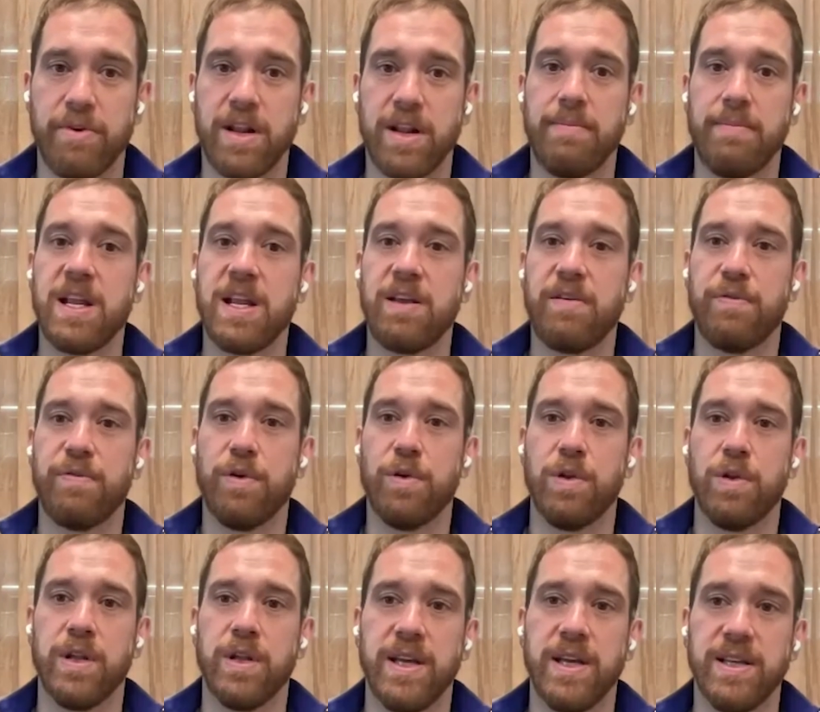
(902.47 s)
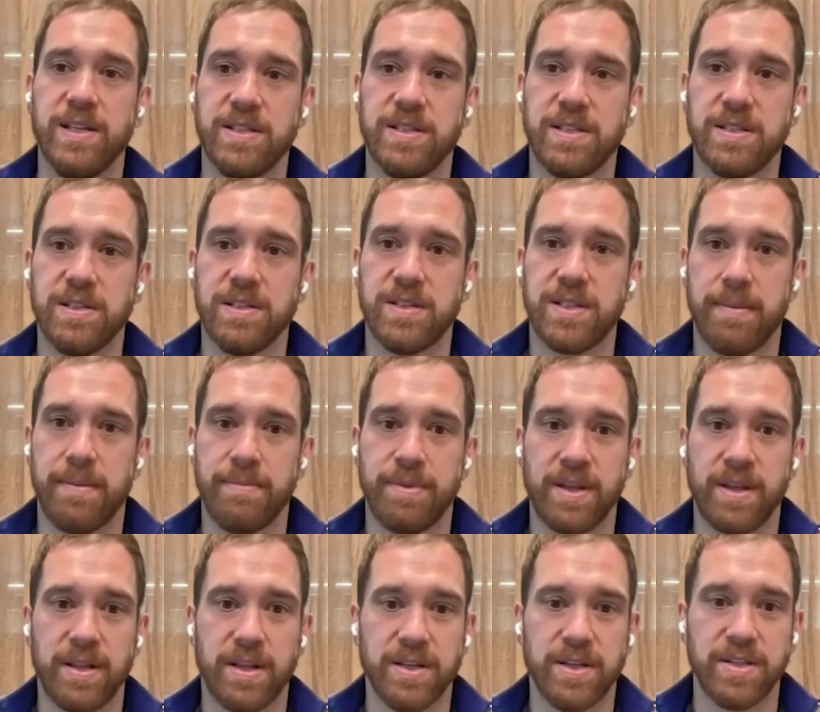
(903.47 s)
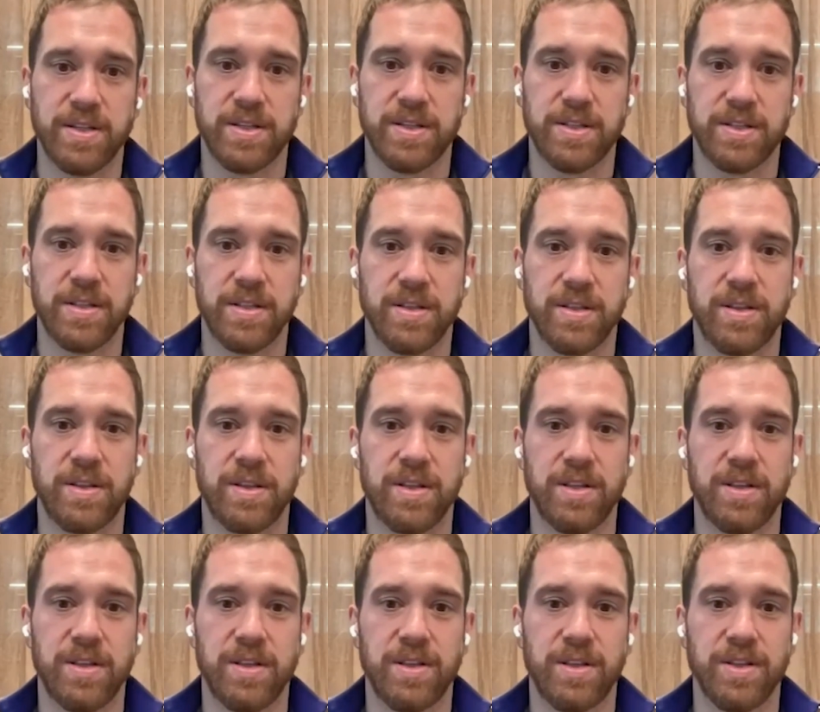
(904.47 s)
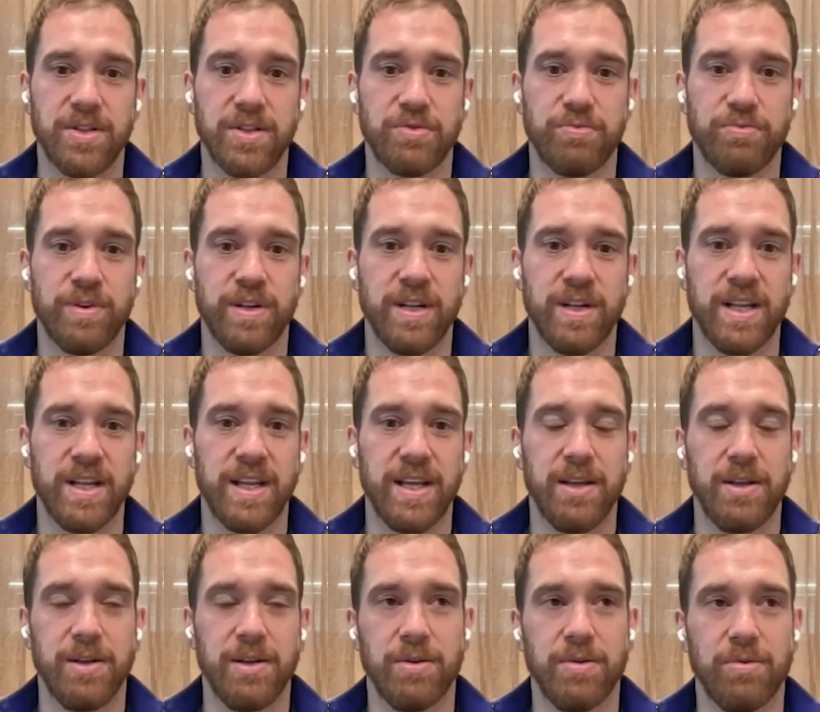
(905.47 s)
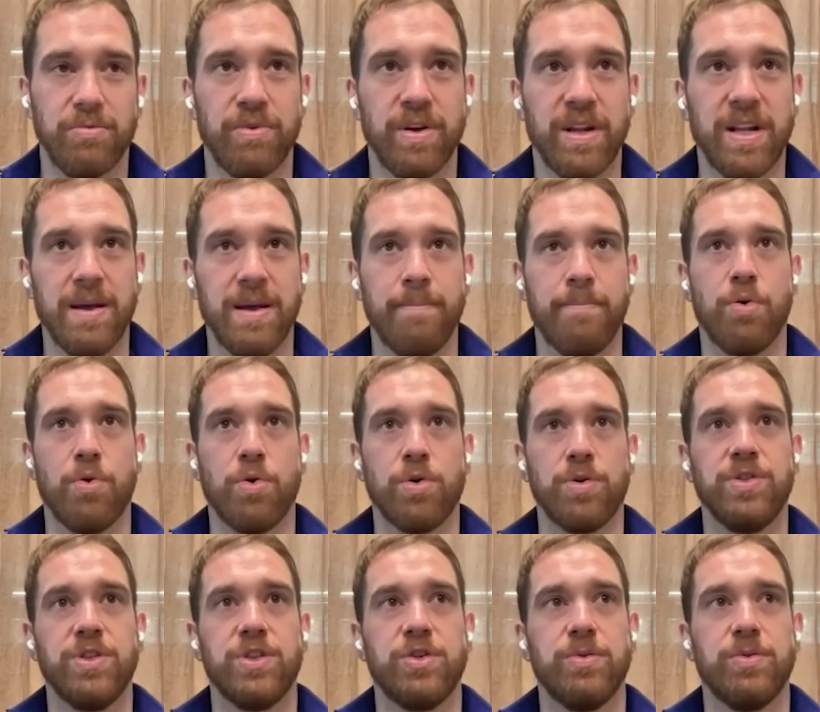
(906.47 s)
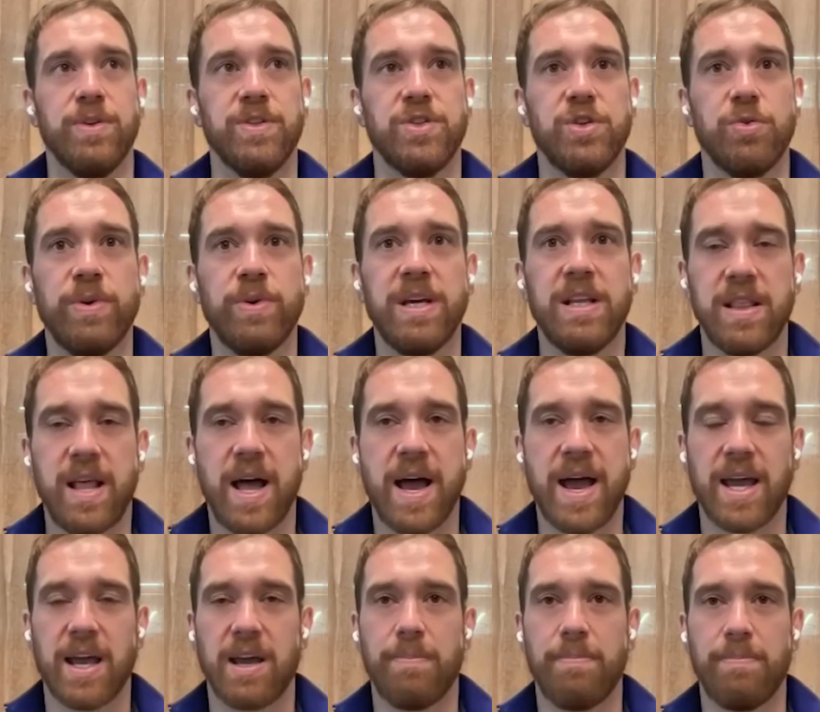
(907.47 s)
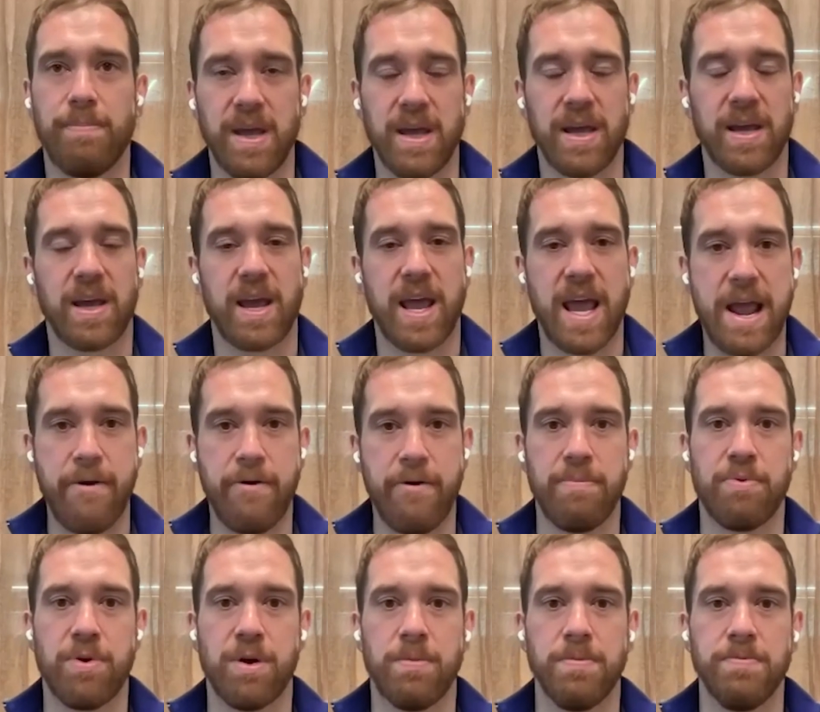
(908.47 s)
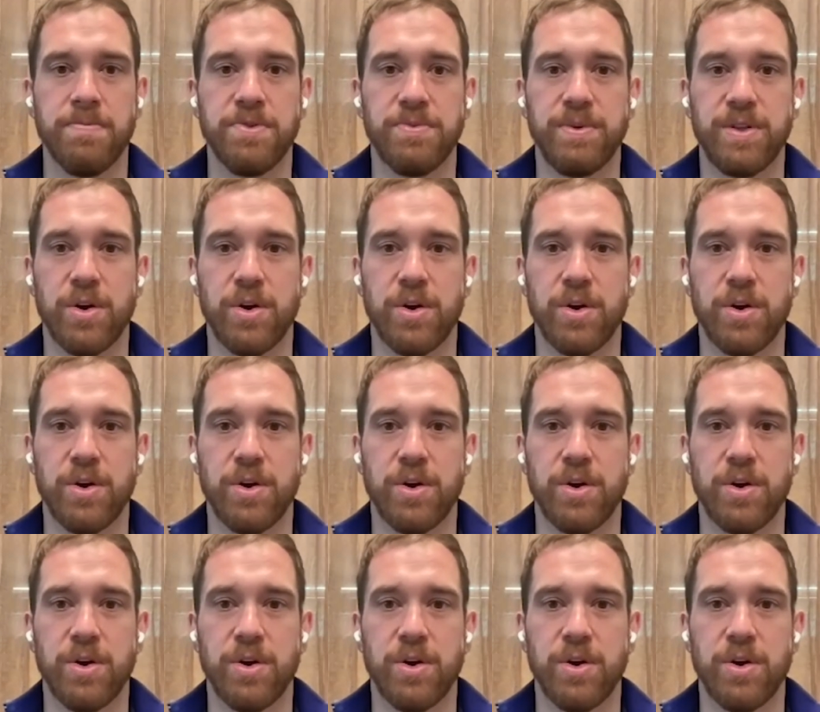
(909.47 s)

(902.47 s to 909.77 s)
really meaningful is something that's that, that that's really really important to us. So we like big hairy problems.